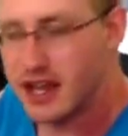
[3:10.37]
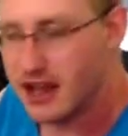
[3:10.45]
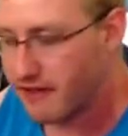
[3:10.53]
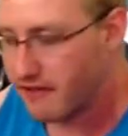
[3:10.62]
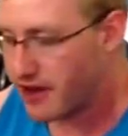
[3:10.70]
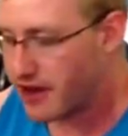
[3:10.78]

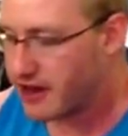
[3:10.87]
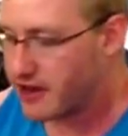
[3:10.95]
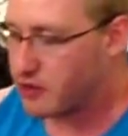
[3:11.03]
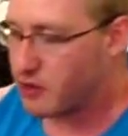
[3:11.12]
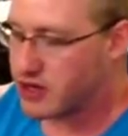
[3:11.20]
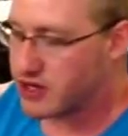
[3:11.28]
a very
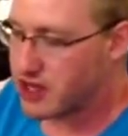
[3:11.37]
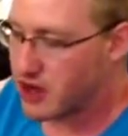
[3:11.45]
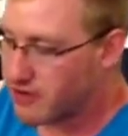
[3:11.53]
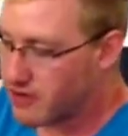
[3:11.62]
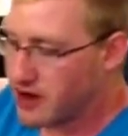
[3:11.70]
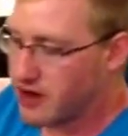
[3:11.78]
good once
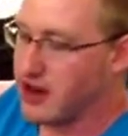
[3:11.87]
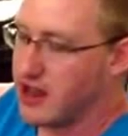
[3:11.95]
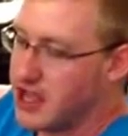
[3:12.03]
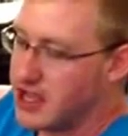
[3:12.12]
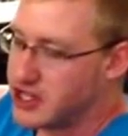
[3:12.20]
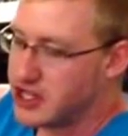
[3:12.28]
over
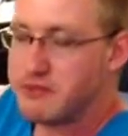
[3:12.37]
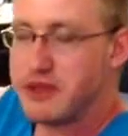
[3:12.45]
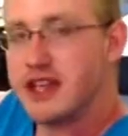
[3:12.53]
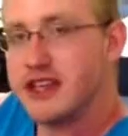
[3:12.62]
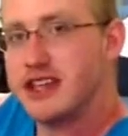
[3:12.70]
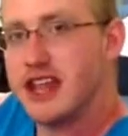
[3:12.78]
just
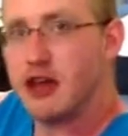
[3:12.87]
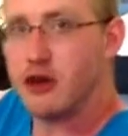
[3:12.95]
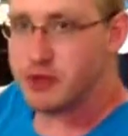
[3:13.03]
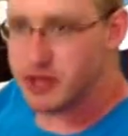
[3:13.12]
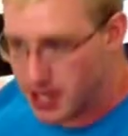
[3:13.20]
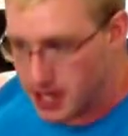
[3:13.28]
because it
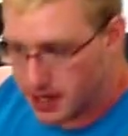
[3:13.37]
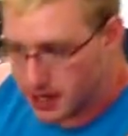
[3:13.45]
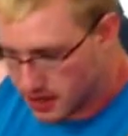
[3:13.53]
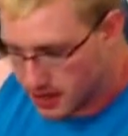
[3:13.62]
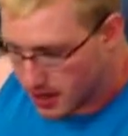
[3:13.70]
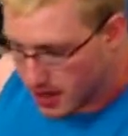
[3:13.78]
helps
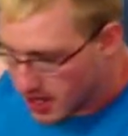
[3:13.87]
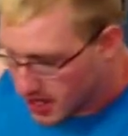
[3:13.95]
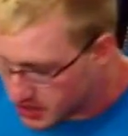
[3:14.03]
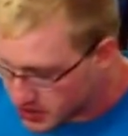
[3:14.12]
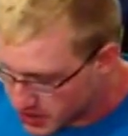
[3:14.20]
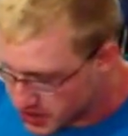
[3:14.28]

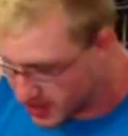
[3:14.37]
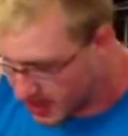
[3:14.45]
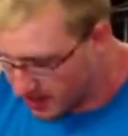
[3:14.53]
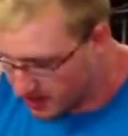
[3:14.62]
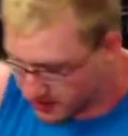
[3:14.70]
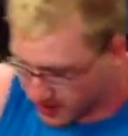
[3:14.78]
stretch it out.